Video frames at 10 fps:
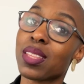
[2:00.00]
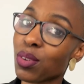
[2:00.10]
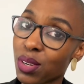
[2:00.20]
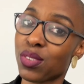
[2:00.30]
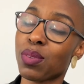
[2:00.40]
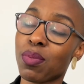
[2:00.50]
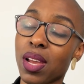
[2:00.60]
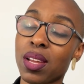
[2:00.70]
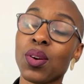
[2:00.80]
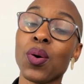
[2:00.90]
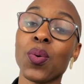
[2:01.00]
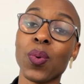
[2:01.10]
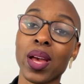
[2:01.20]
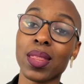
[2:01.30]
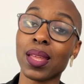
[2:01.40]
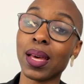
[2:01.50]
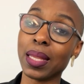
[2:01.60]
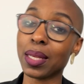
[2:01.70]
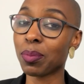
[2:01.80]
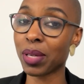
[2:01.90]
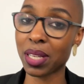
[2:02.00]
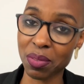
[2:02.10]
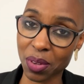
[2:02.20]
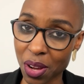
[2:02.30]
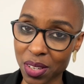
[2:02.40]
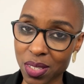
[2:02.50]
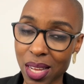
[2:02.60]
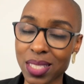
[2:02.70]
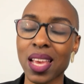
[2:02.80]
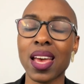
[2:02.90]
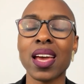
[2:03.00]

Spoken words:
the auditory brain with a little bit of contrast.